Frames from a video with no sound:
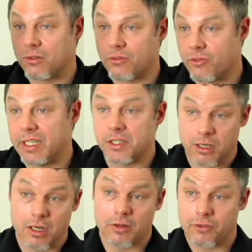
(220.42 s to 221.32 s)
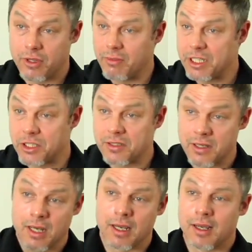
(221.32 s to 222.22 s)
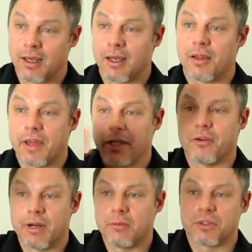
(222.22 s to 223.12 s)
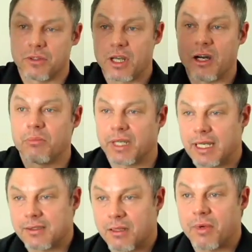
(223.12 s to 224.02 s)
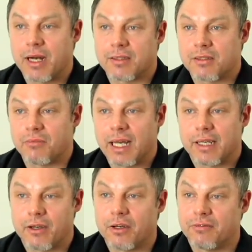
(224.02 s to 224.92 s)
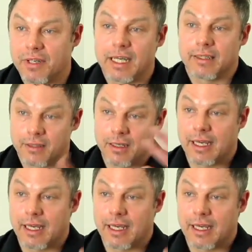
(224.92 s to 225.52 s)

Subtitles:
all three, so gone through the missions, that you're able to go up against the Pirates of Black Cove and